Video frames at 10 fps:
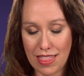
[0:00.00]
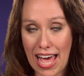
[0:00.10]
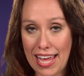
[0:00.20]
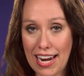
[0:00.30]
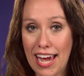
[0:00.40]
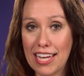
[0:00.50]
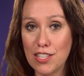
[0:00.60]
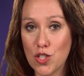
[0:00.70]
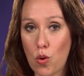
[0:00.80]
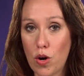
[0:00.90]
then I
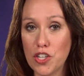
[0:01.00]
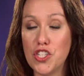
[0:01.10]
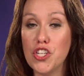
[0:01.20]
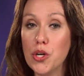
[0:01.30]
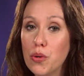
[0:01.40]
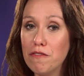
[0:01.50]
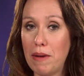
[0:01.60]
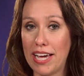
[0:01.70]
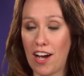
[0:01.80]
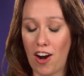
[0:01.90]
can score 2 of
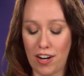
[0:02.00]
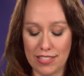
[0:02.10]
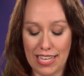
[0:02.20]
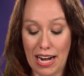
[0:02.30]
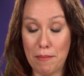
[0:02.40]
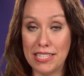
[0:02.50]
my cards and I